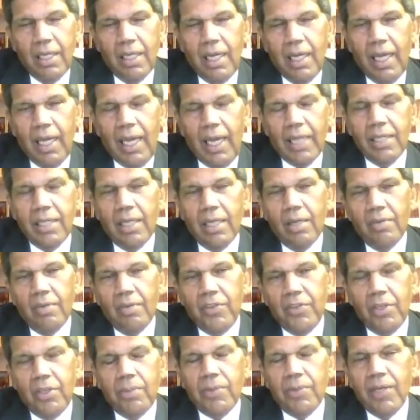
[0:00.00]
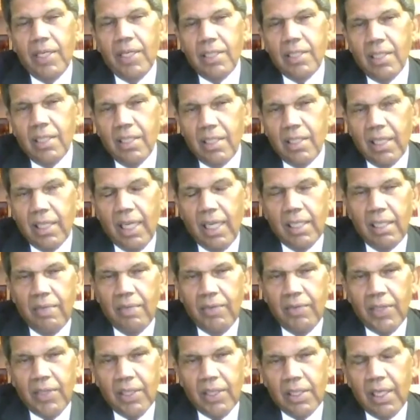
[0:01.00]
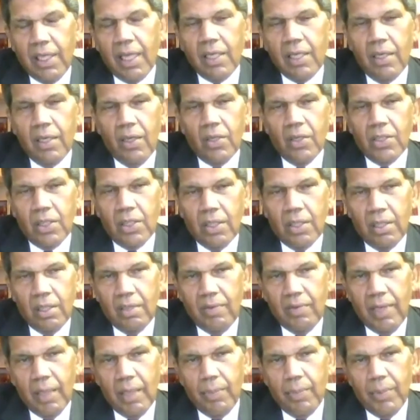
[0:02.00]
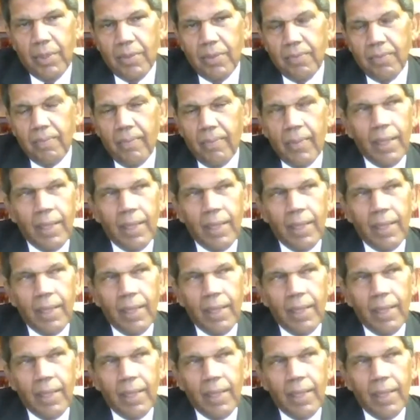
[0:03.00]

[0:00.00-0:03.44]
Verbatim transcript: heading of human rights and scientific and technological development.